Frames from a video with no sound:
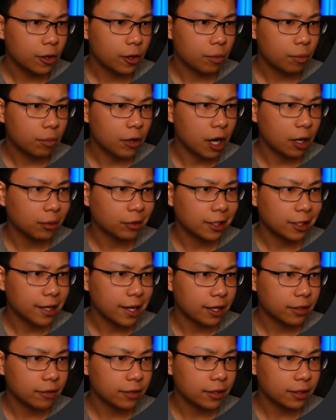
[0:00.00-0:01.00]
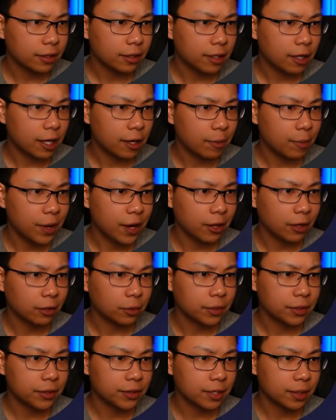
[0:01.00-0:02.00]
Probably Necrit and pair it
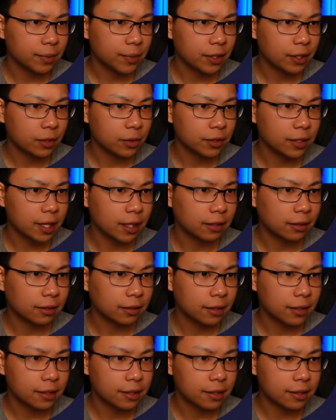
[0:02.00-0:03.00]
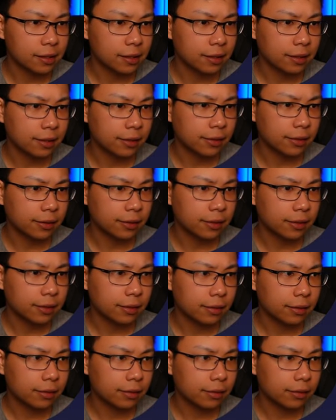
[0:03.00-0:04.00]
with somebody who's got, because uh let's see,
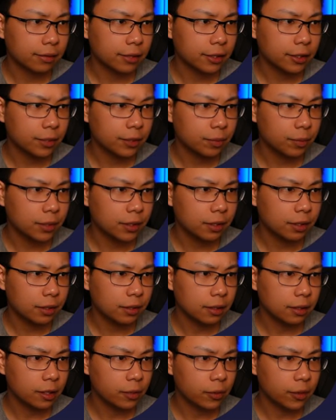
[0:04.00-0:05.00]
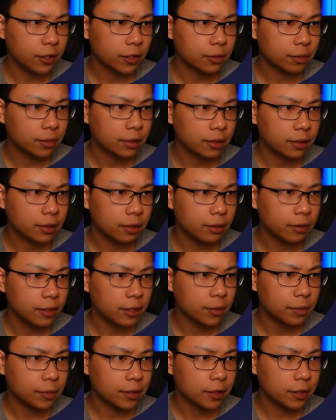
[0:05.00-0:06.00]
H P, low H P, low
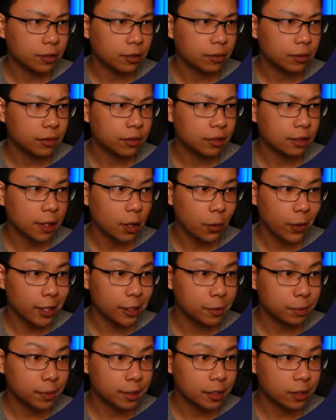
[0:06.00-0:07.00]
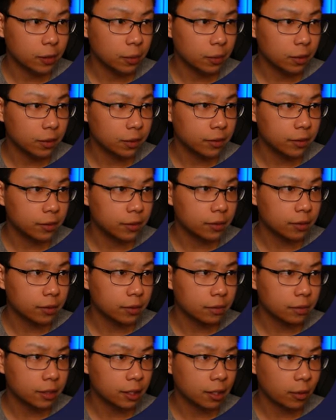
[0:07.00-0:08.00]
H P nukers, low H P nukers
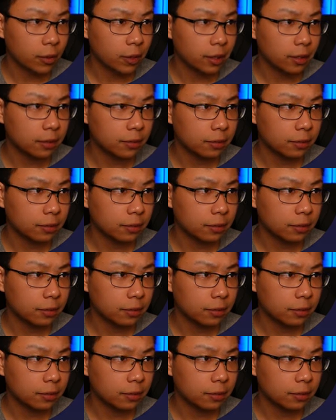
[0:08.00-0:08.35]
anywhere.